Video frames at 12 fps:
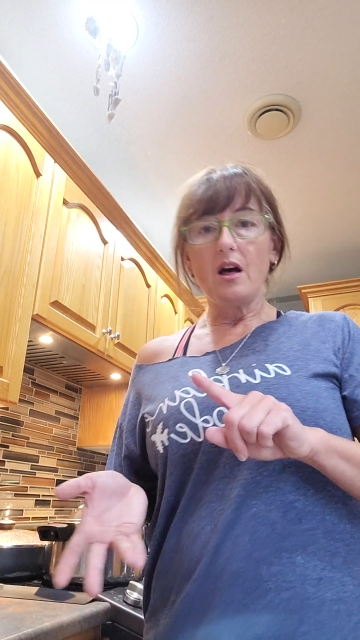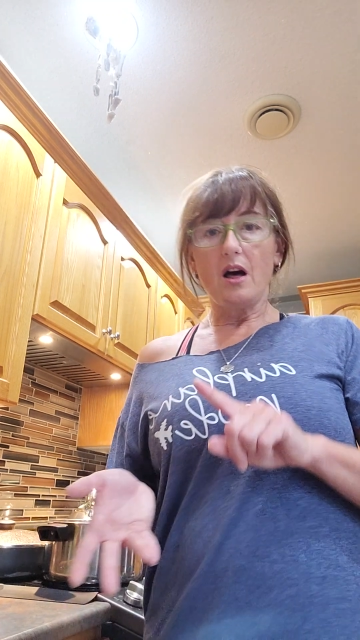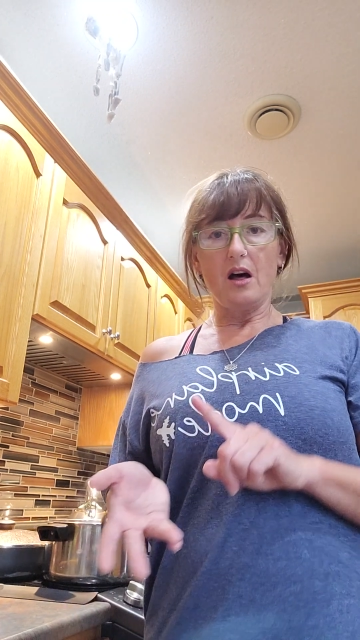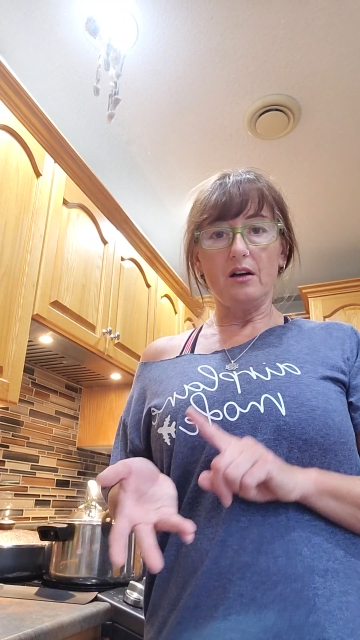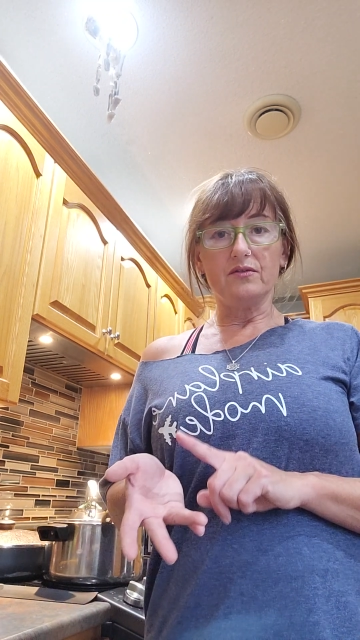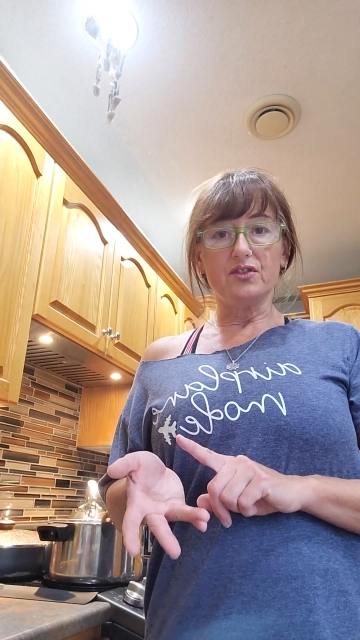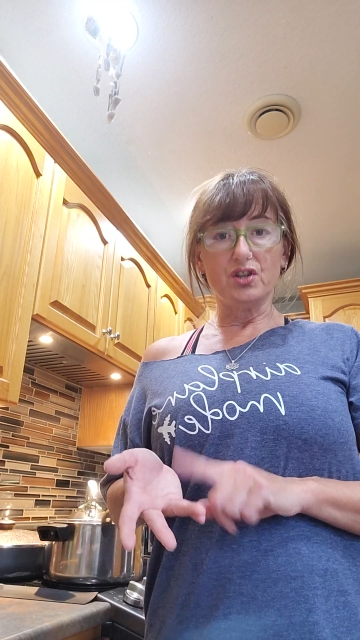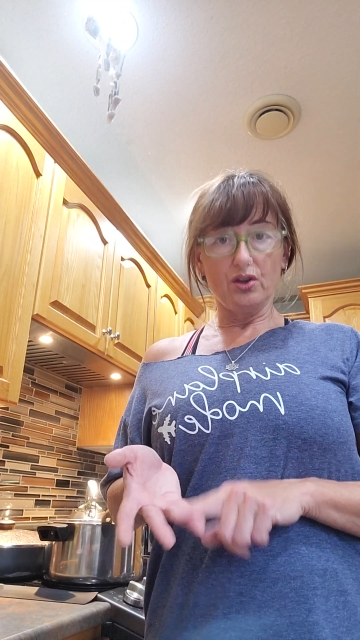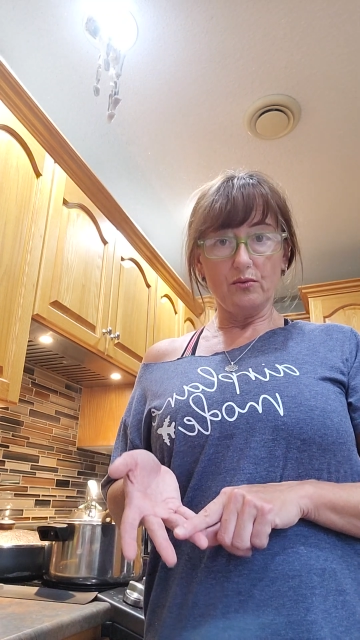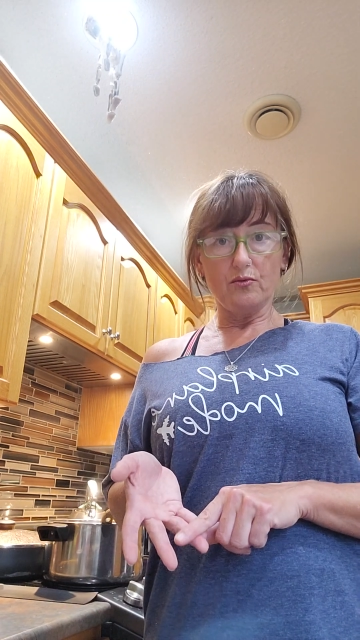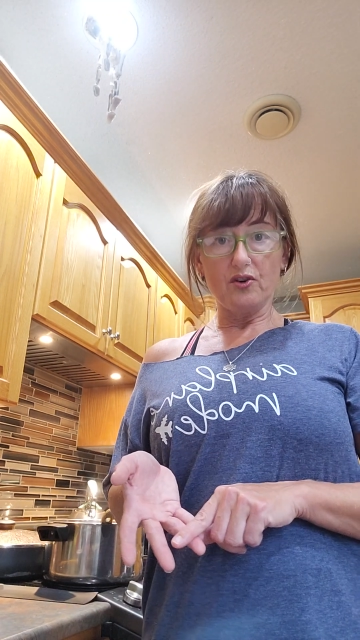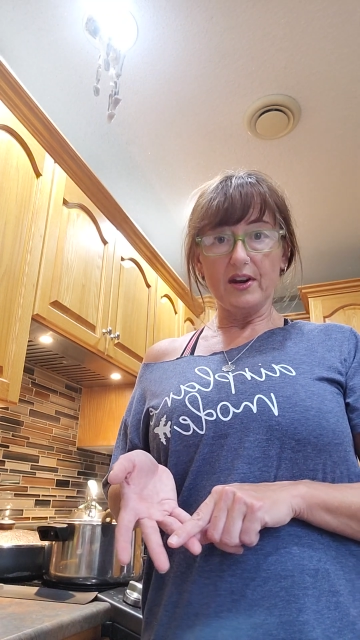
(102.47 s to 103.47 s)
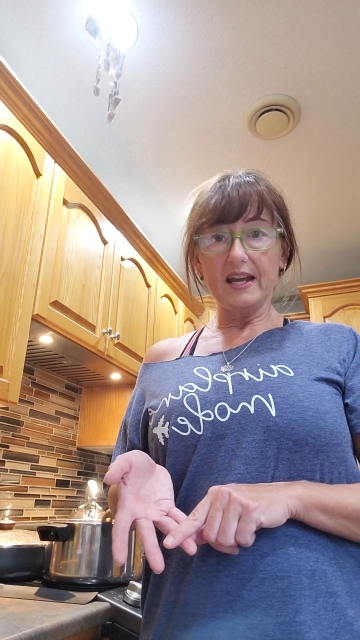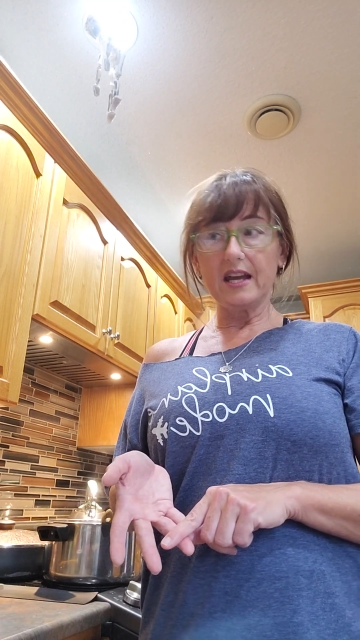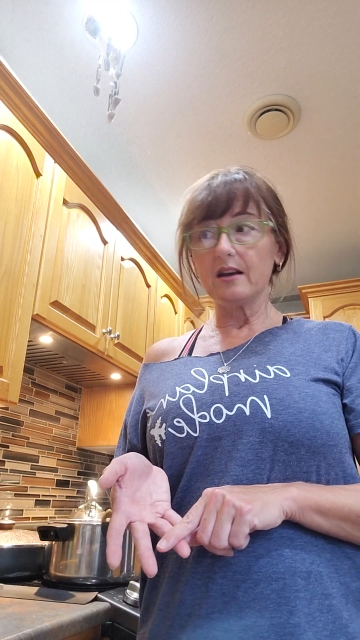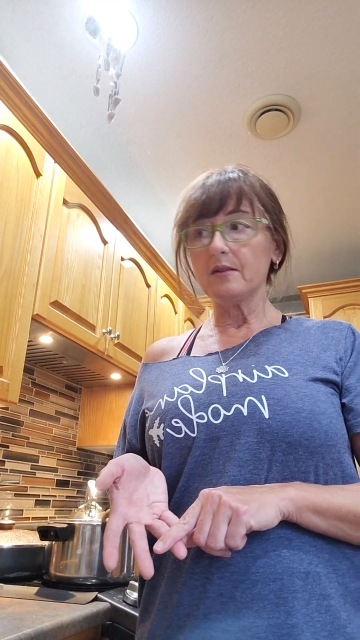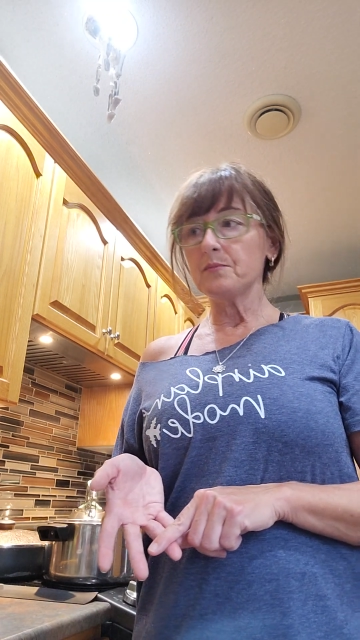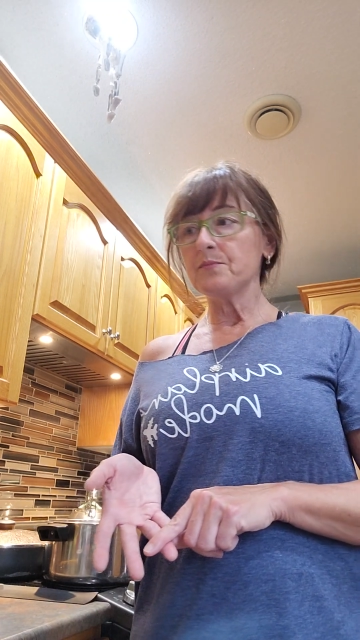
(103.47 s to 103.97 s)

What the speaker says: of turmeric,